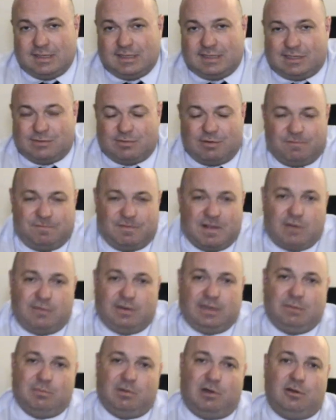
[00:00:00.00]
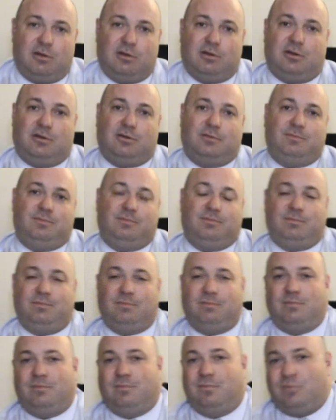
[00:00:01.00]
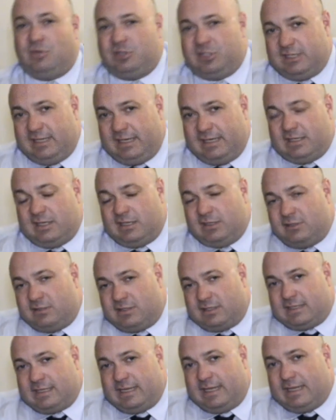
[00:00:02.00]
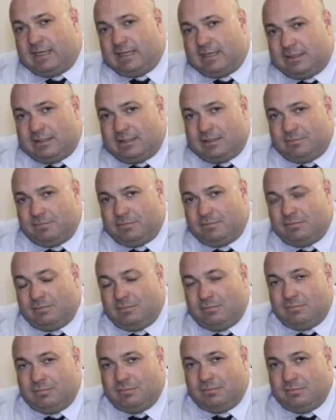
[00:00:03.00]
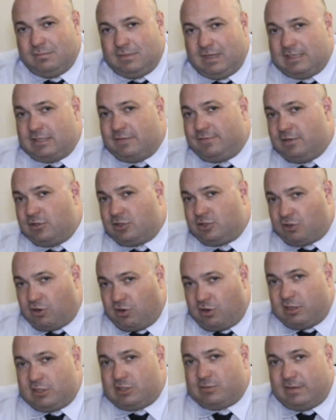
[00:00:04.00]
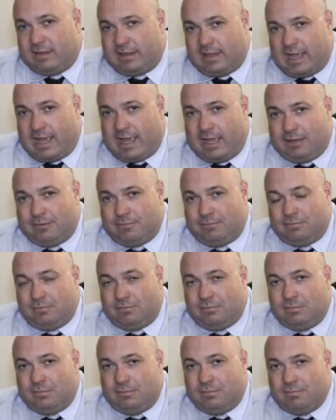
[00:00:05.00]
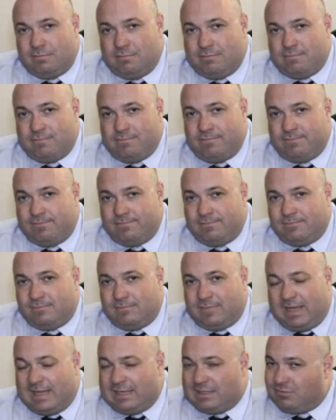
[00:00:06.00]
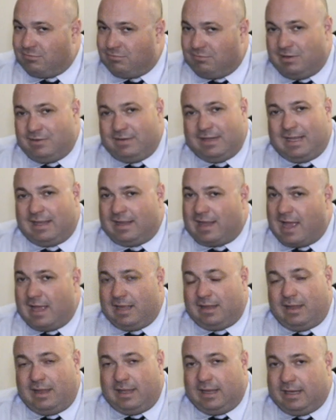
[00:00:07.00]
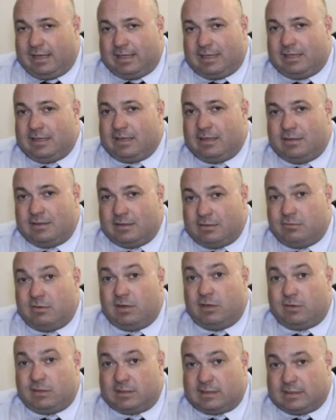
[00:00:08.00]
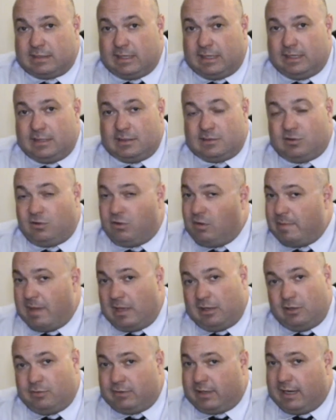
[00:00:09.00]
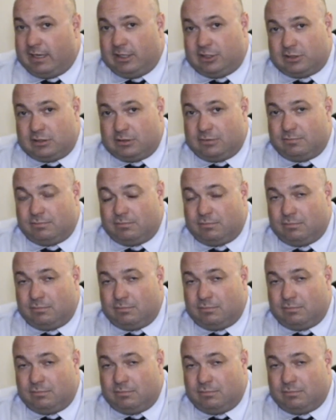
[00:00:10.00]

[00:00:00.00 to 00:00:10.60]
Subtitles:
So with felony murder, what you need to understand is if you're charged with that, it's really a lot like real estate. It's all about location.